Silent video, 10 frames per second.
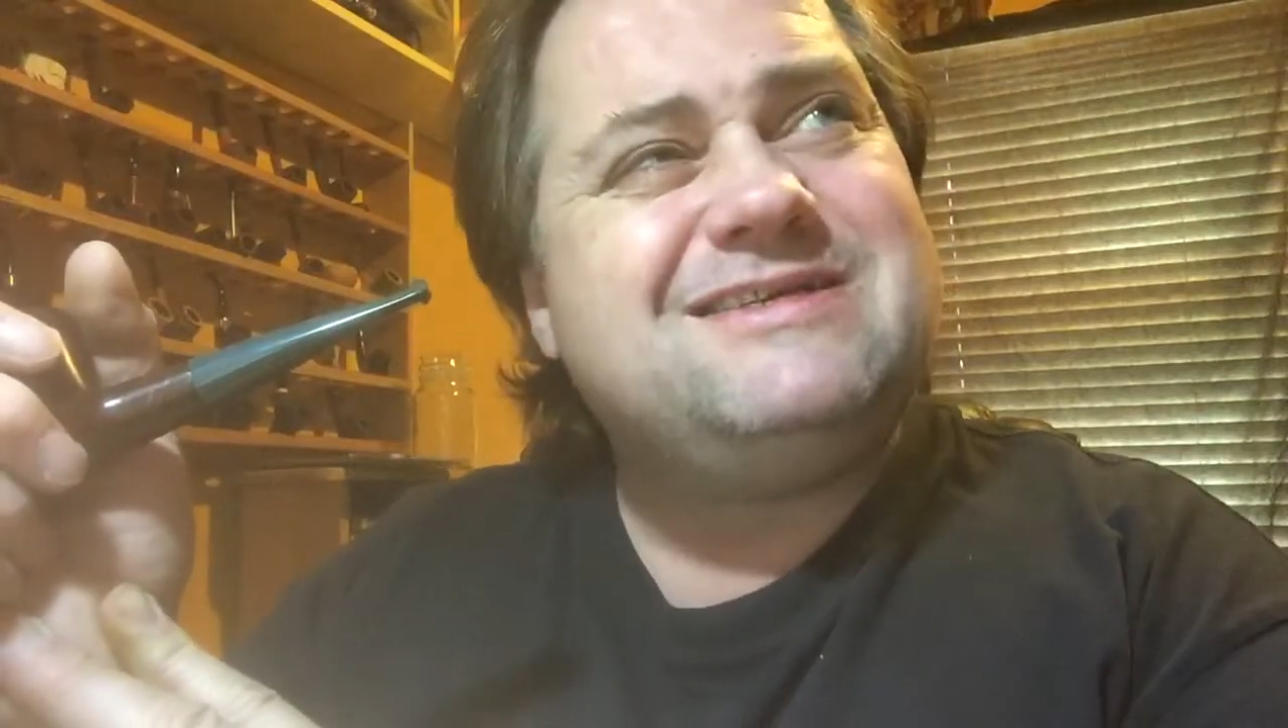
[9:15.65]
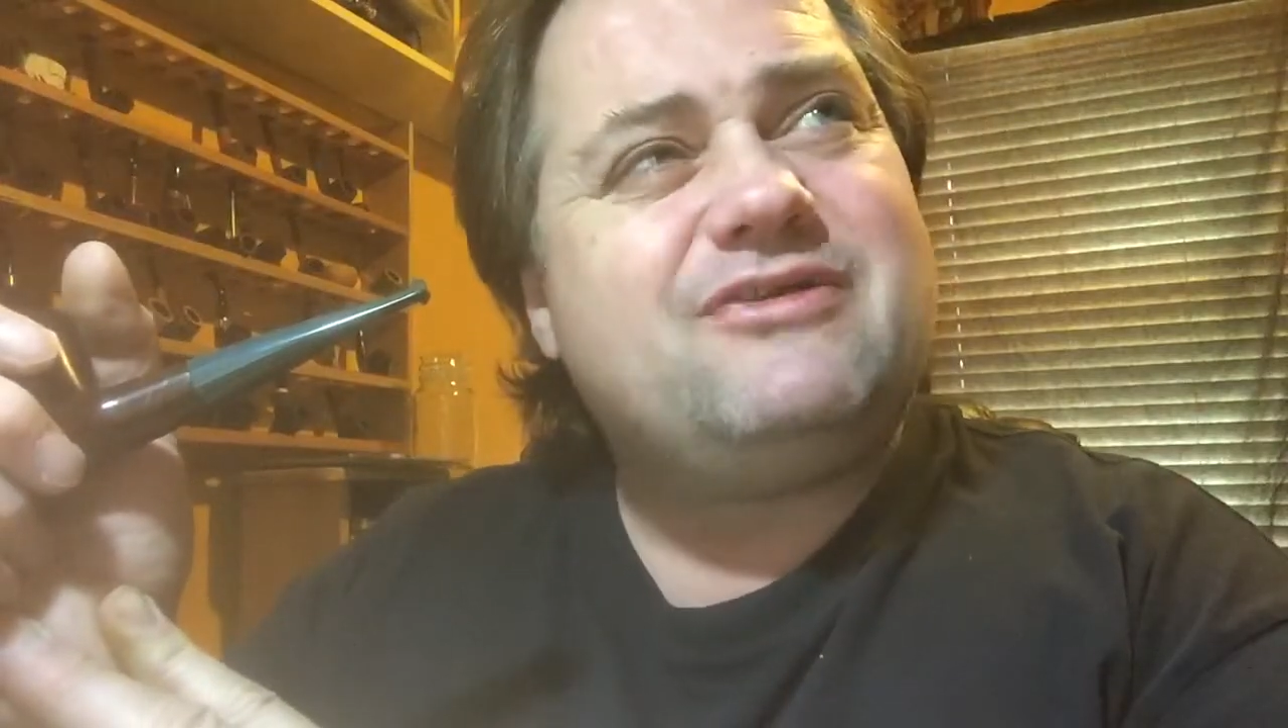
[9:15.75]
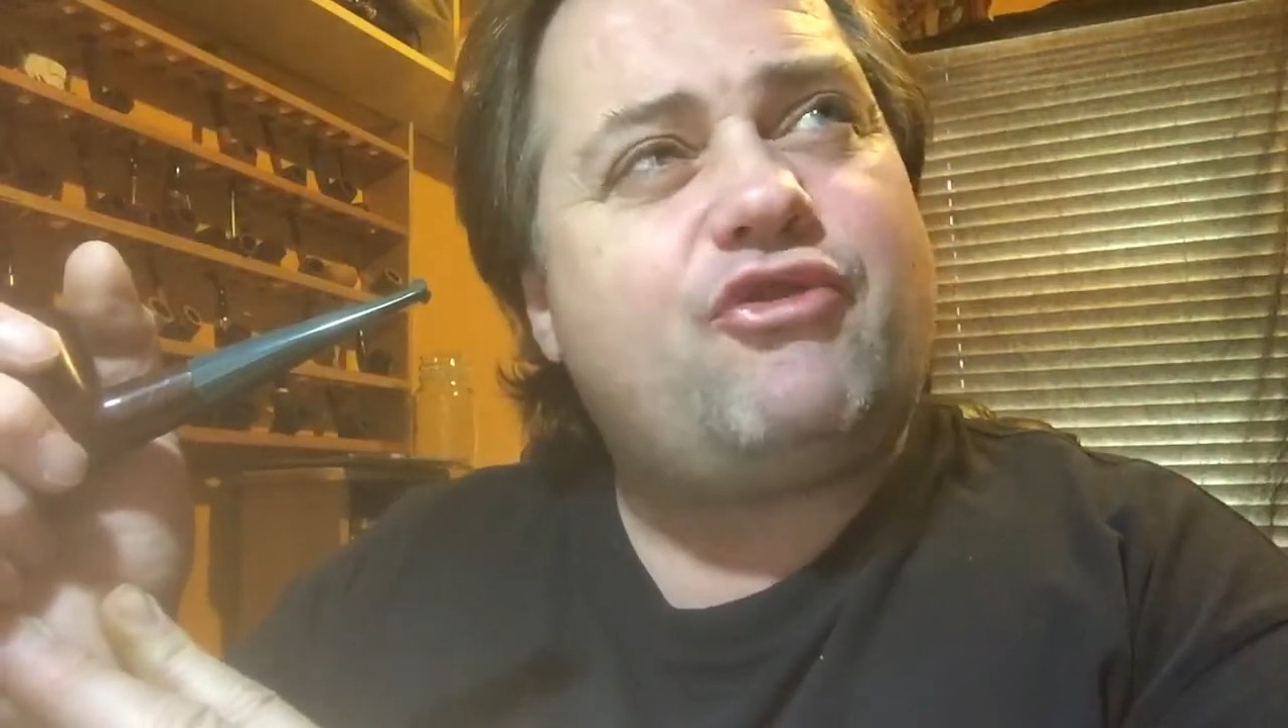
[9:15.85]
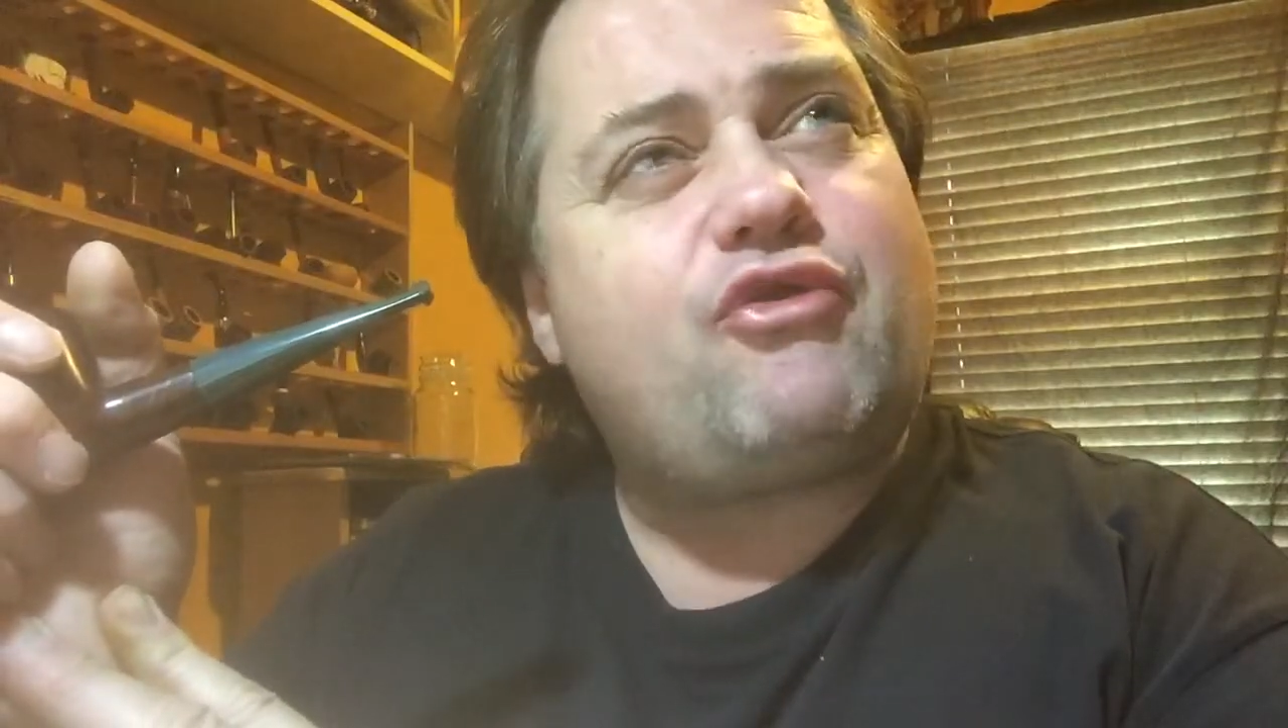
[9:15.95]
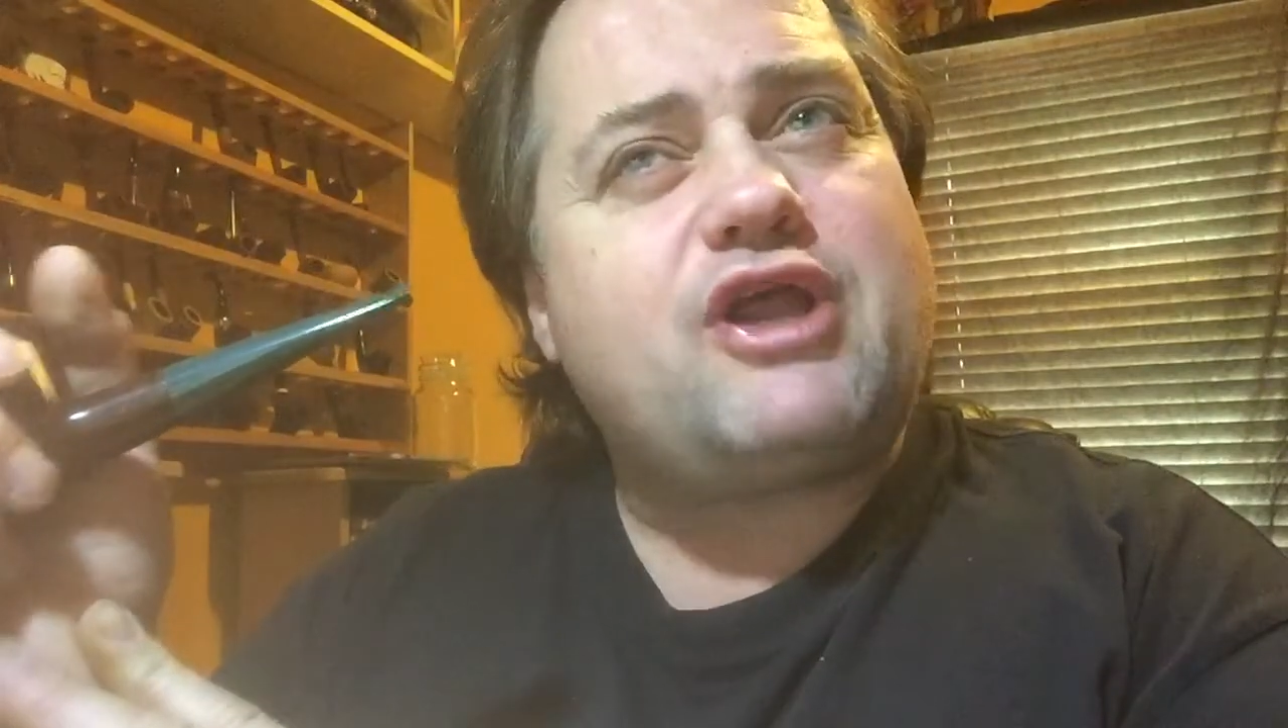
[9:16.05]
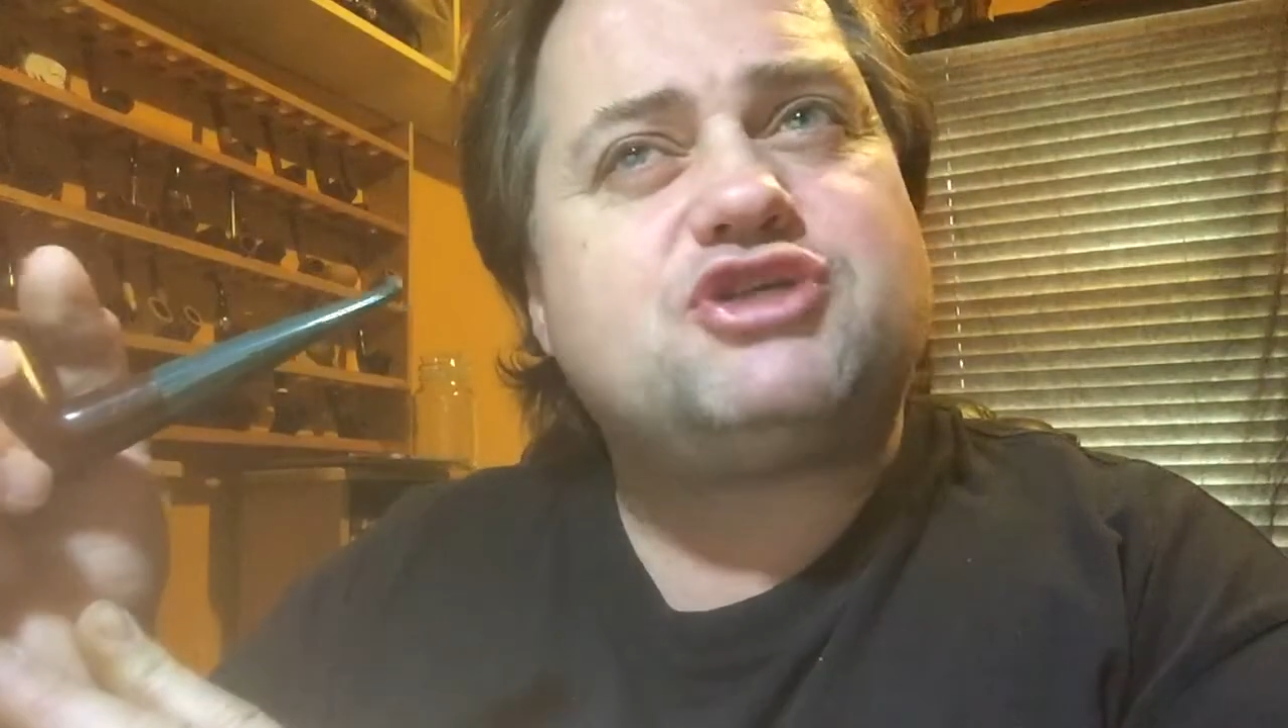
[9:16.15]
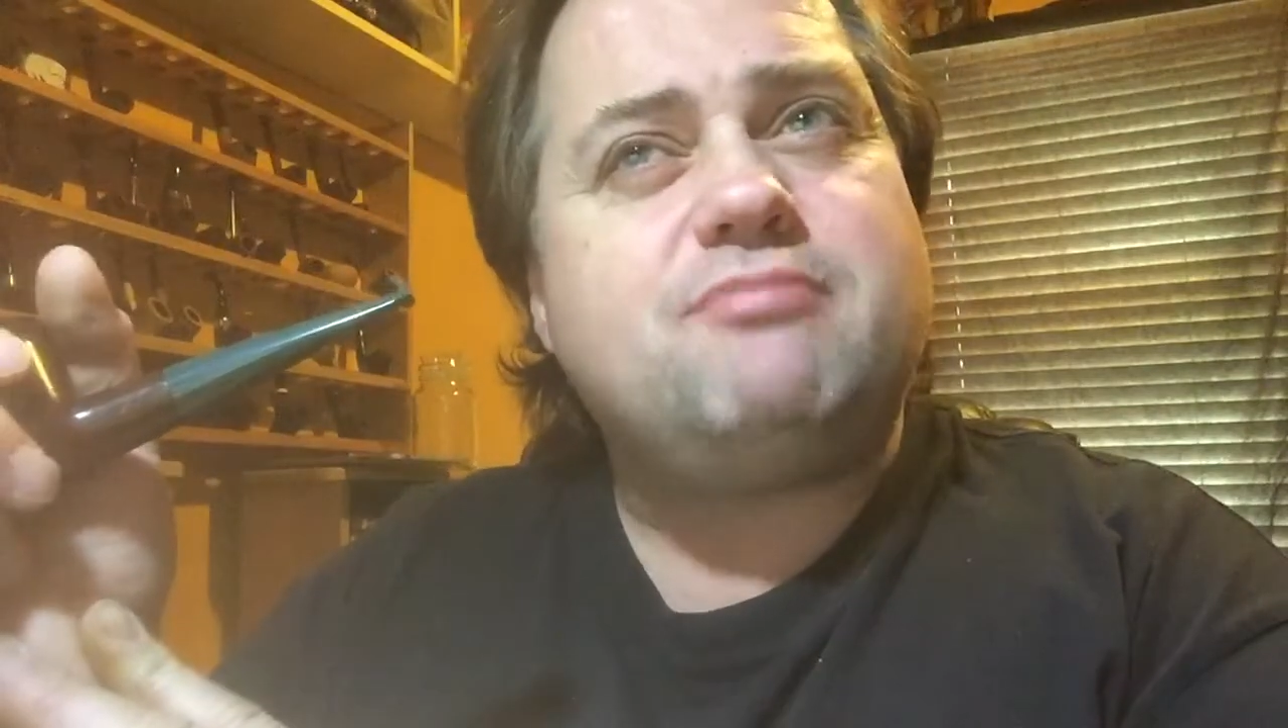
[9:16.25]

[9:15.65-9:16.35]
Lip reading: thrash